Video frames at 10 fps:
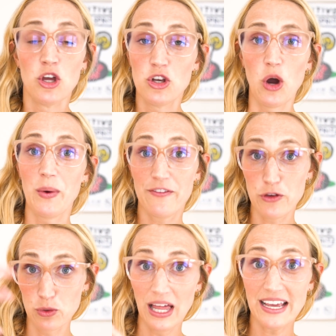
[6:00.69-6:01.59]
no, if
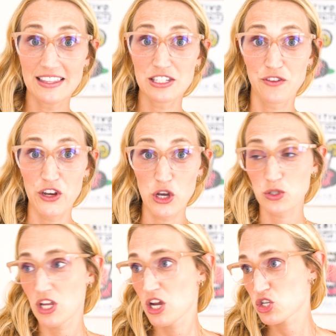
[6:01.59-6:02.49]
you like these
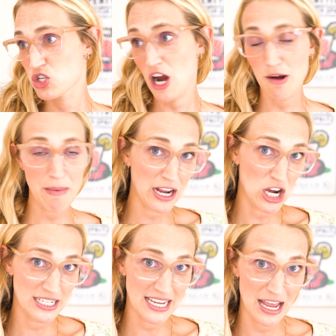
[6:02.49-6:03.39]
videos, share my
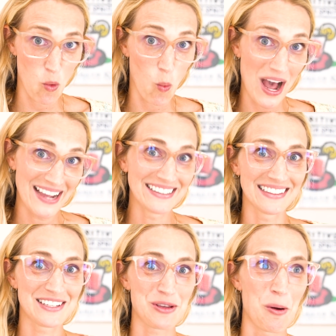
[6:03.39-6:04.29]
content
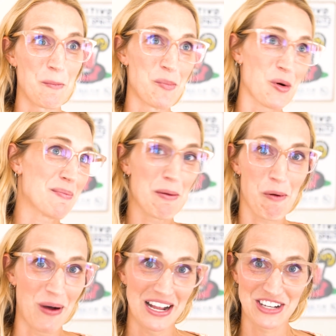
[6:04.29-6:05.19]
widely so more
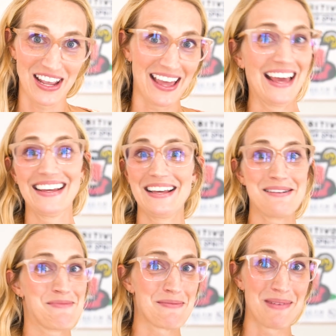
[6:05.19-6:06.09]
people watch it and I can
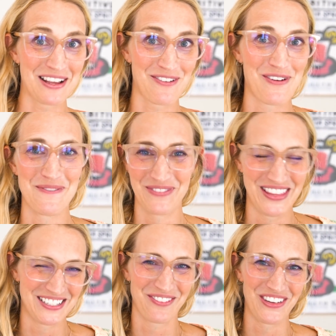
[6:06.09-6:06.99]
get more money from
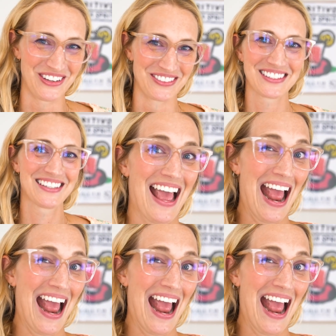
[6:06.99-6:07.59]
these views.